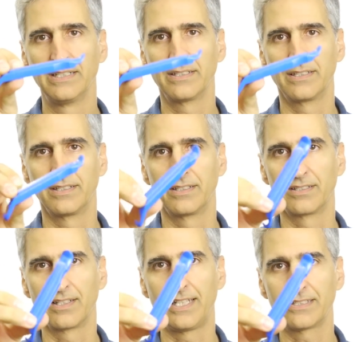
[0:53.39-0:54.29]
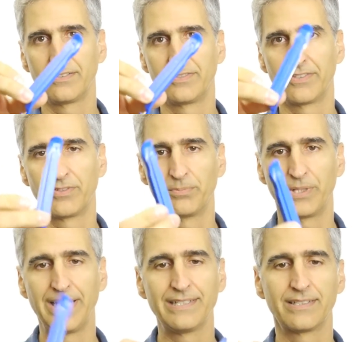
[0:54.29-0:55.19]
There's lots of different
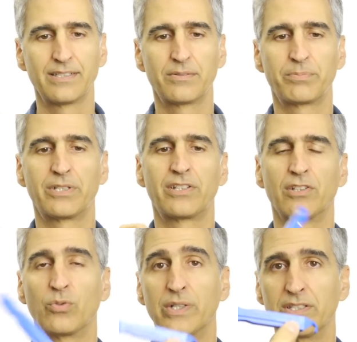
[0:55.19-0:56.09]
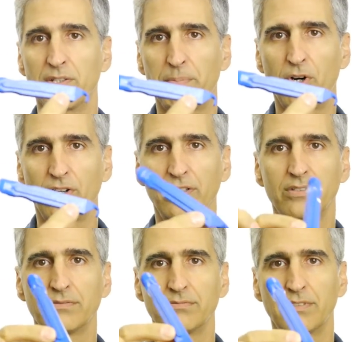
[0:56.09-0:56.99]
brands. This particular one is a Park
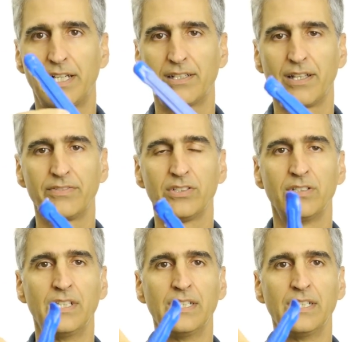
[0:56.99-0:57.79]
tire lever.